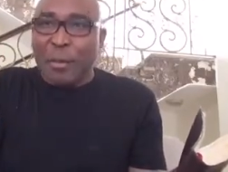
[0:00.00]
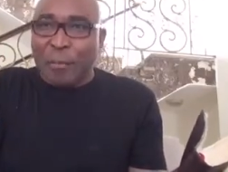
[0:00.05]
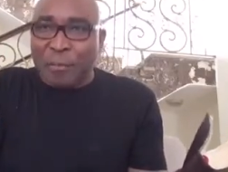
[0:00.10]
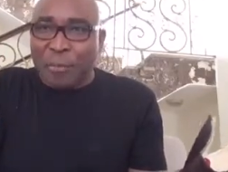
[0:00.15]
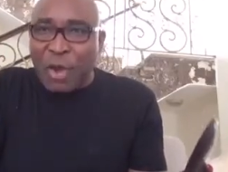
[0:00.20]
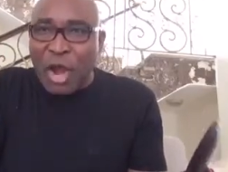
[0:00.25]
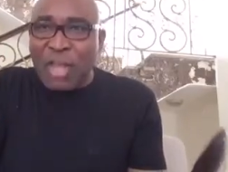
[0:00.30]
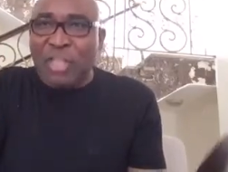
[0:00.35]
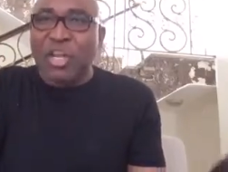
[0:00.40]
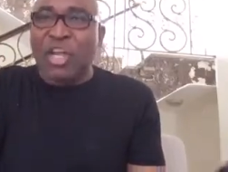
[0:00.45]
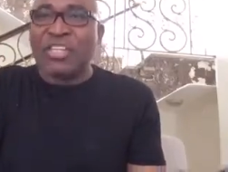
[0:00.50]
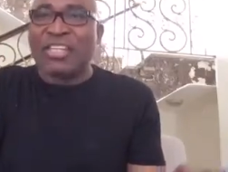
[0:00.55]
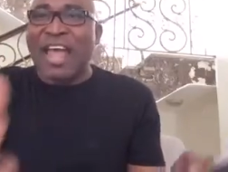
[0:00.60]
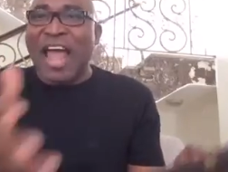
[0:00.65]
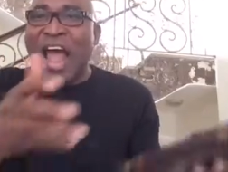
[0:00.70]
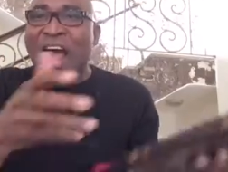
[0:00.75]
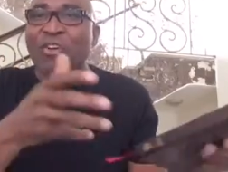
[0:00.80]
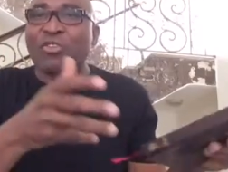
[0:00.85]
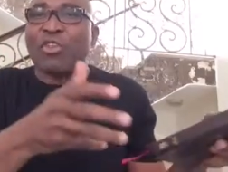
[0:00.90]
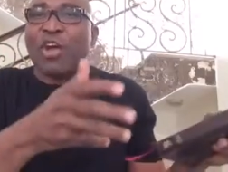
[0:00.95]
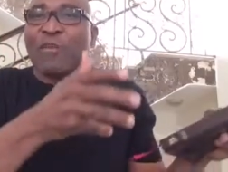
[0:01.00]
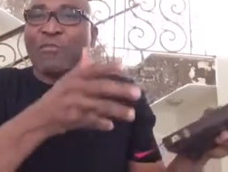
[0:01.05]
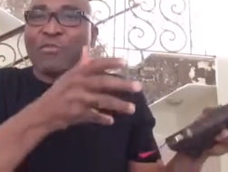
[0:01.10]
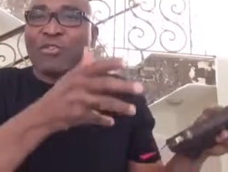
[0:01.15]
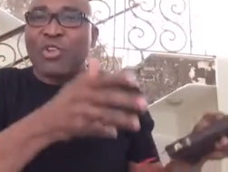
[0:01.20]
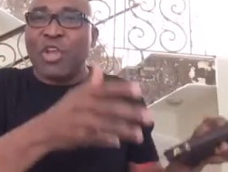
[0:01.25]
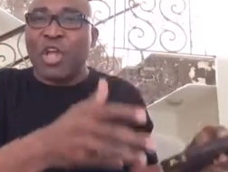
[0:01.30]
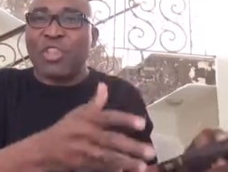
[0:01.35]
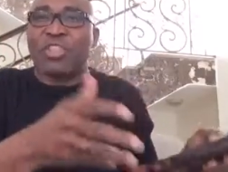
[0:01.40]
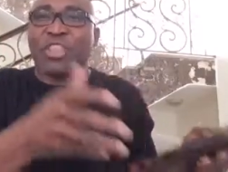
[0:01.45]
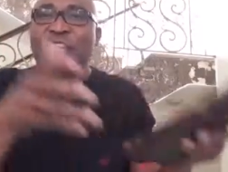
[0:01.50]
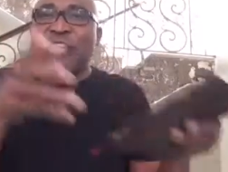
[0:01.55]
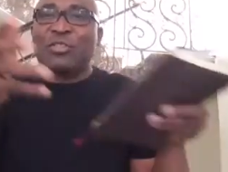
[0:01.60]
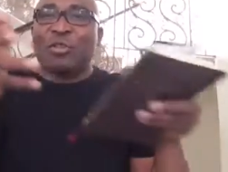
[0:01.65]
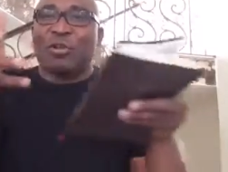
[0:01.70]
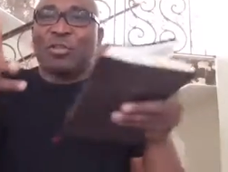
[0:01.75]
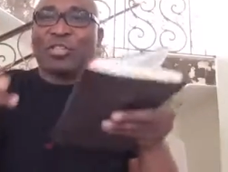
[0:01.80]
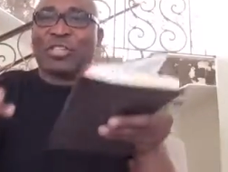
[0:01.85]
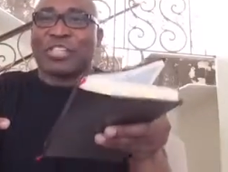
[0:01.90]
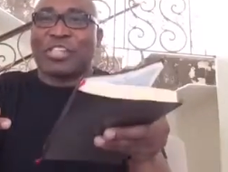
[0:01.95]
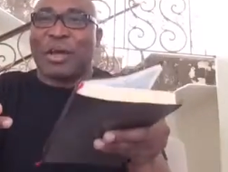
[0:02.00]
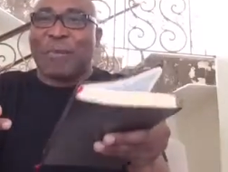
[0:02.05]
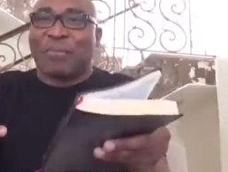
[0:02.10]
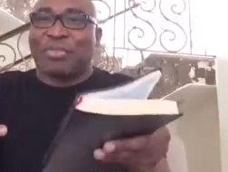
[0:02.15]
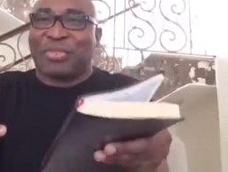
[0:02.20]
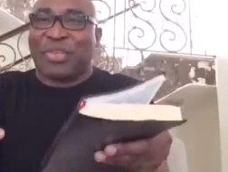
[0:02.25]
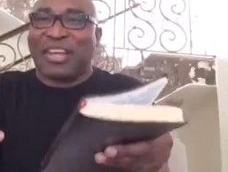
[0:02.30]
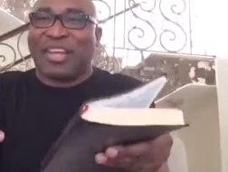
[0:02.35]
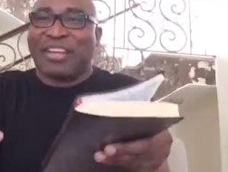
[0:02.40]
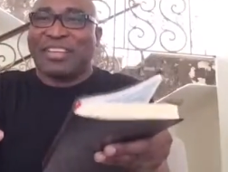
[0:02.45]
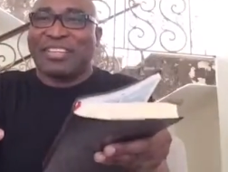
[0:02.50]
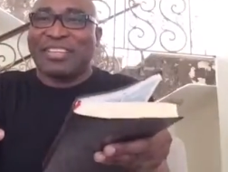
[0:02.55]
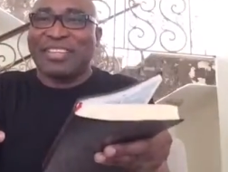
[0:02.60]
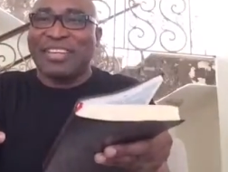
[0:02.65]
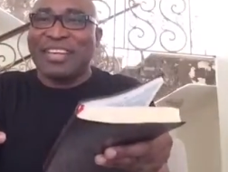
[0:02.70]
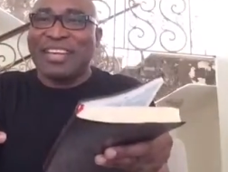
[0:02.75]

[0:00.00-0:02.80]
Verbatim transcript: brought us out of nothing to something.